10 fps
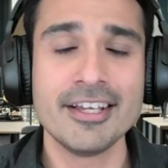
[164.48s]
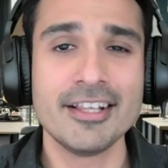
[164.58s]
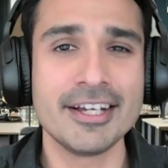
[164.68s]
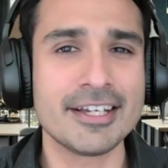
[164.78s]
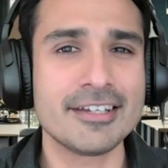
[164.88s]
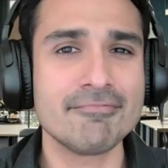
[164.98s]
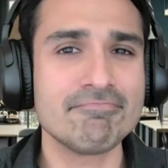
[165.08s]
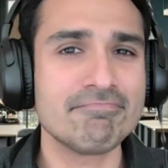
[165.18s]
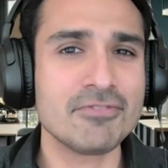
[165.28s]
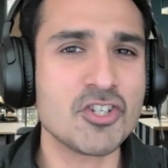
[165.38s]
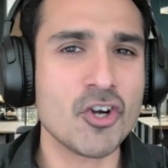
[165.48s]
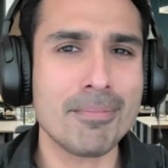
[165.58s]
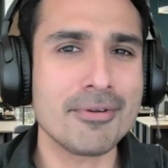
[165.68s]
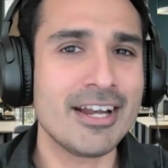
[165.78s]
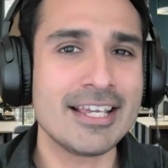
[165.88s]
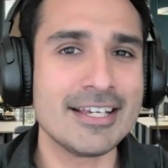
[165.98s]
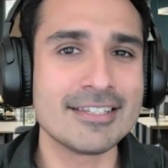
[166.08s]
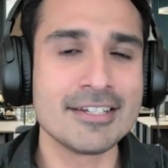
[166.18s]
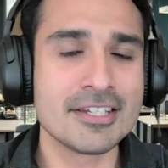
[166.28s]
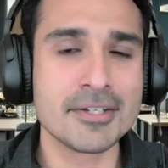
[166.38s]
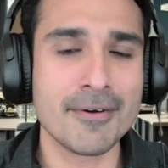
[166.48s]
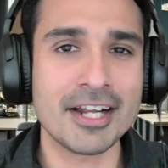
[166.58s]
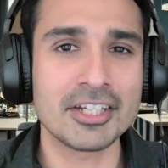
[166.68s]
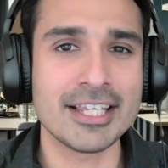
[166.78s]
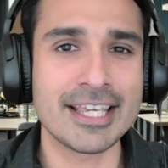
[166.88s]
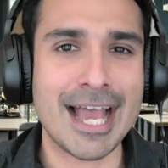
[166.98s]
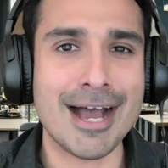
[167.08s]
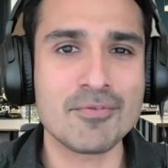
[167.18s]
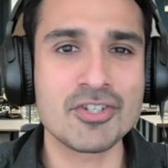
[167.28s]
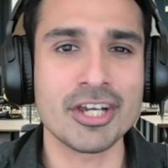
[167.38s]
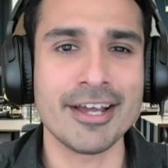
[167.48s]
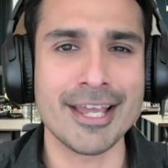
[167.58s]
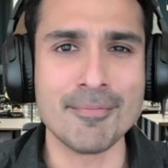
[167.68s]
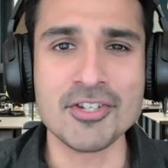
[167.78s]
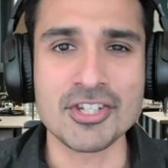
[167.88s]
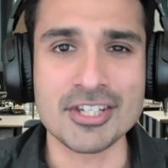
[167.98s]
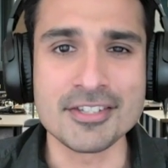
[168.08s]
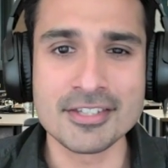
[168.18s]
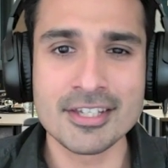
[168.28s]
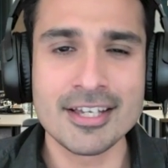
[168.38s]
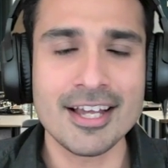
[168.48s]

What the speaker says: like your job really isn't to actually capture images,